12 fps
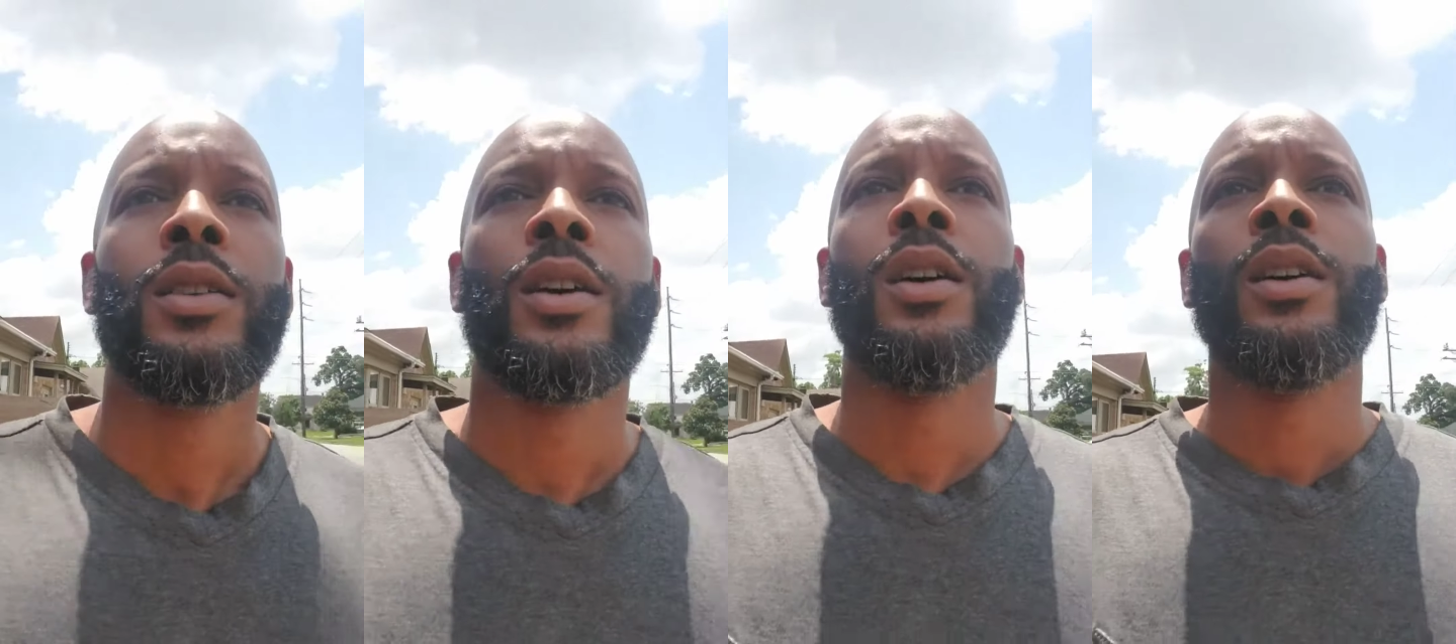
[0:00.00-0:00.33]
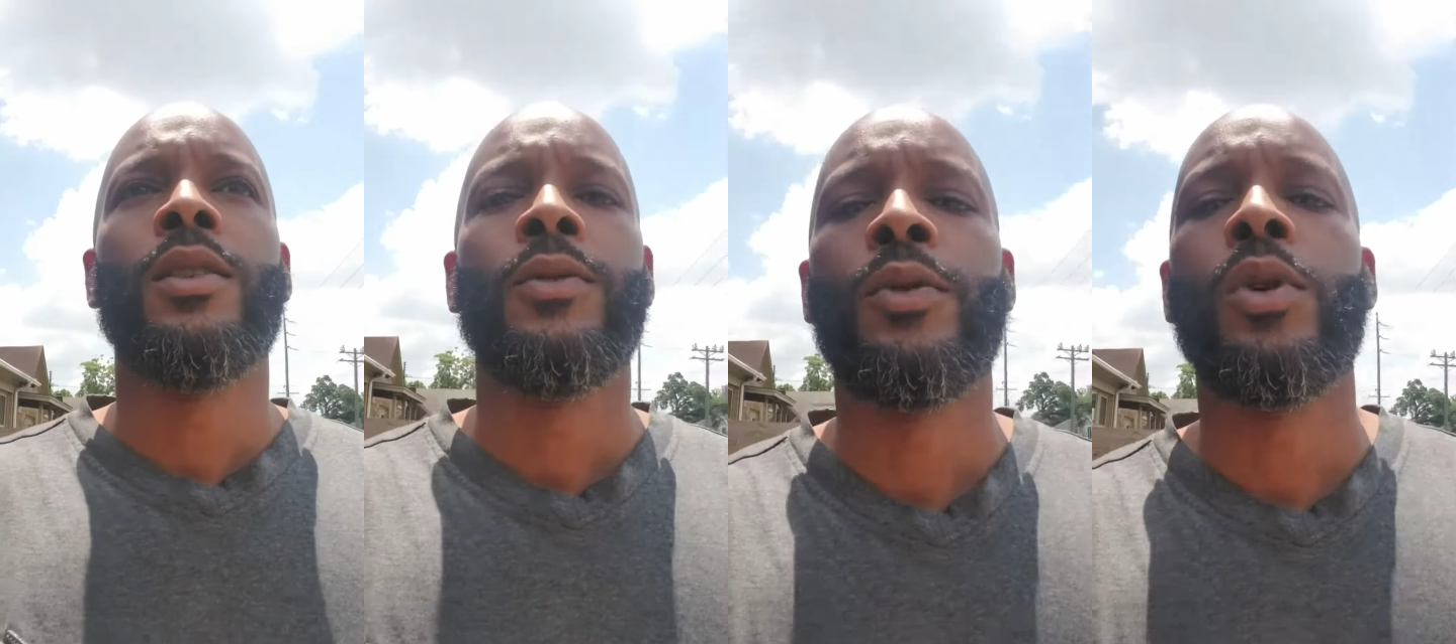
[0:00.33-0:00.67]

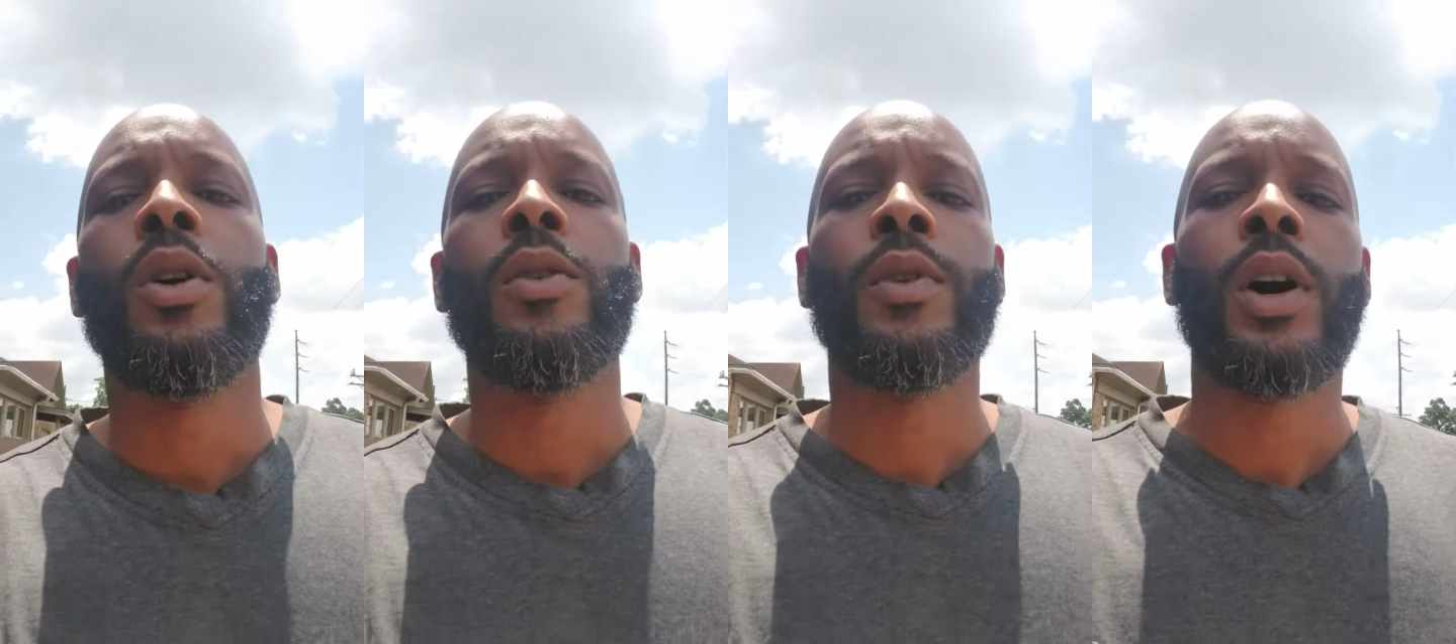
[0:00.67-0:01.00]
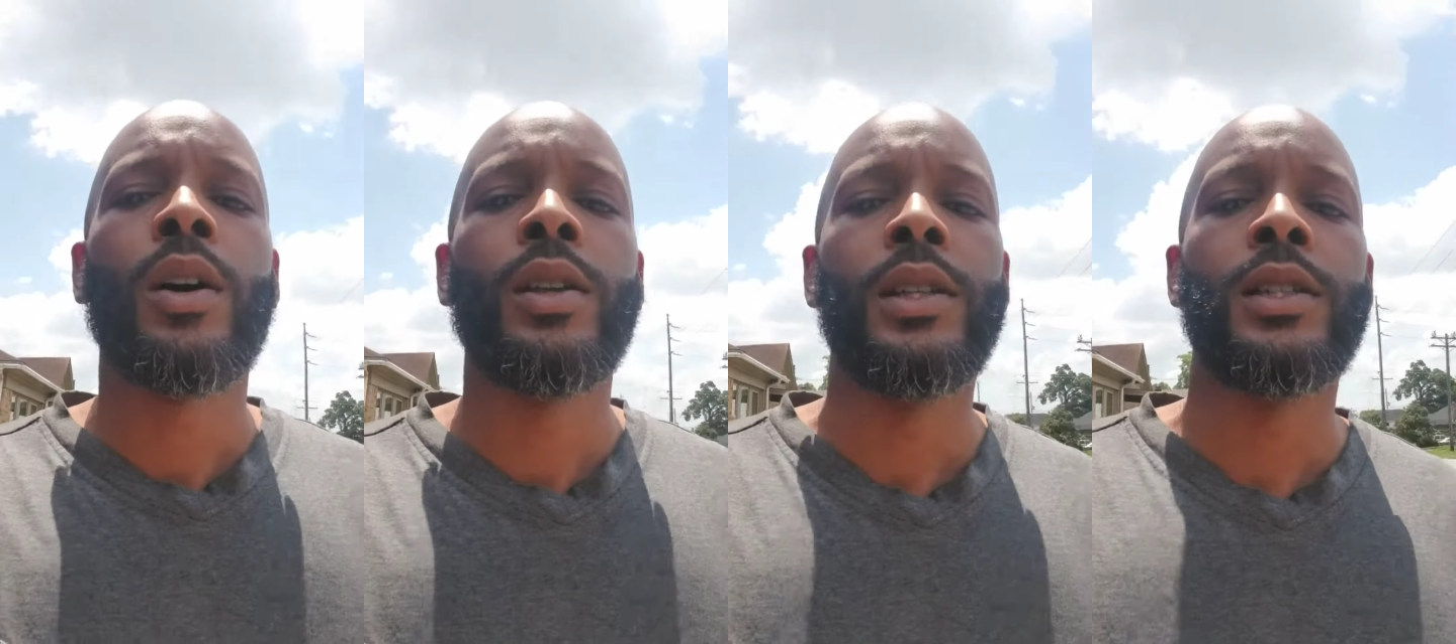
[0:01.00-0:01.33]
uh, for over
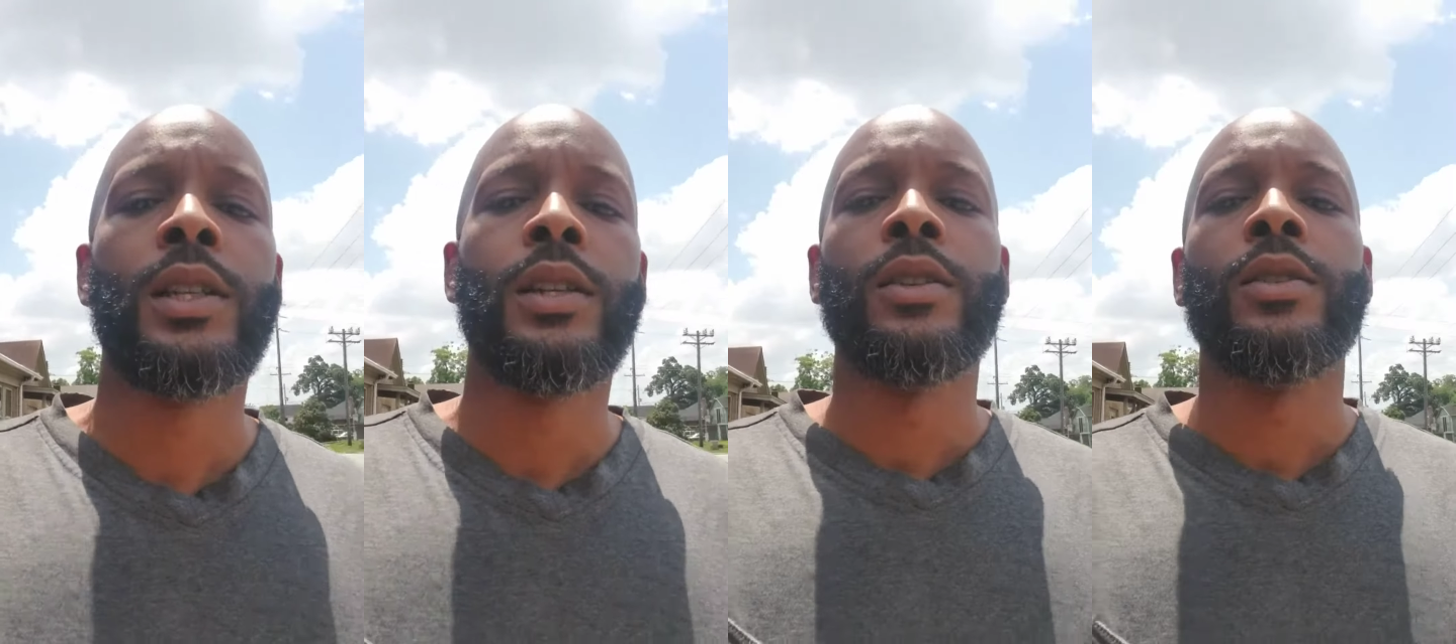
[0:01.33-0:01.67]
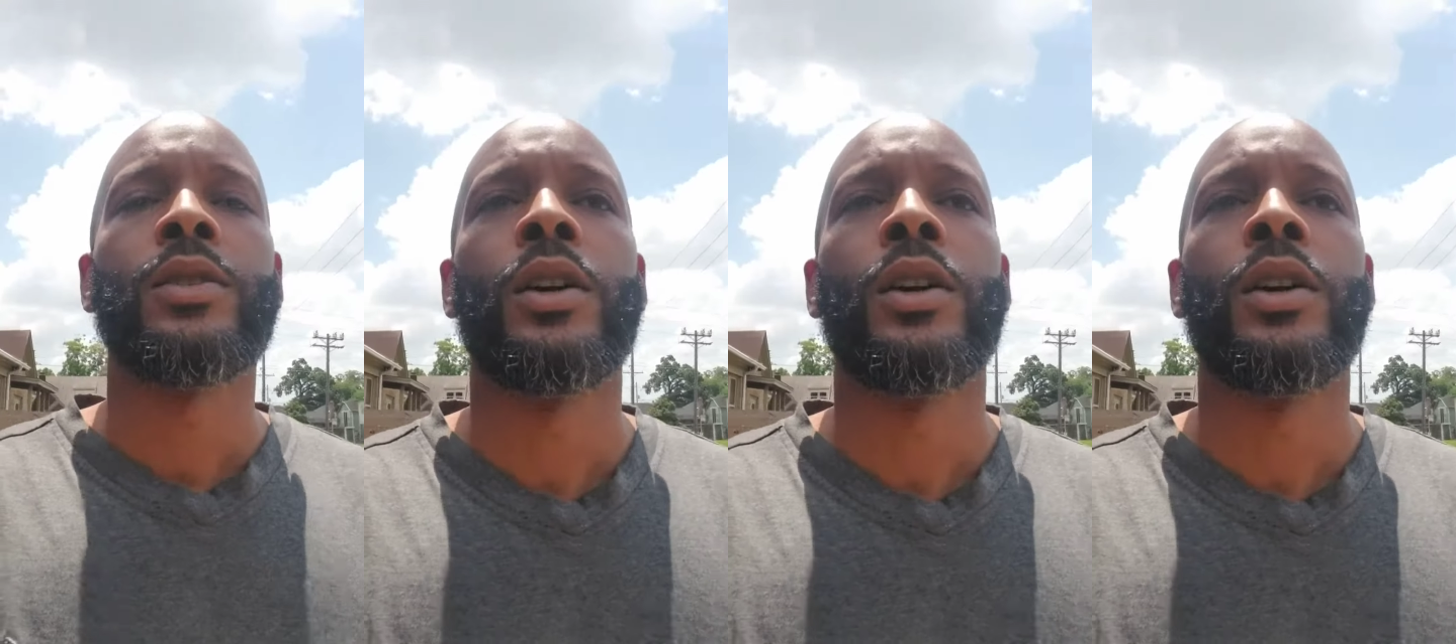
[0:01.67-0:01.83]
all these years.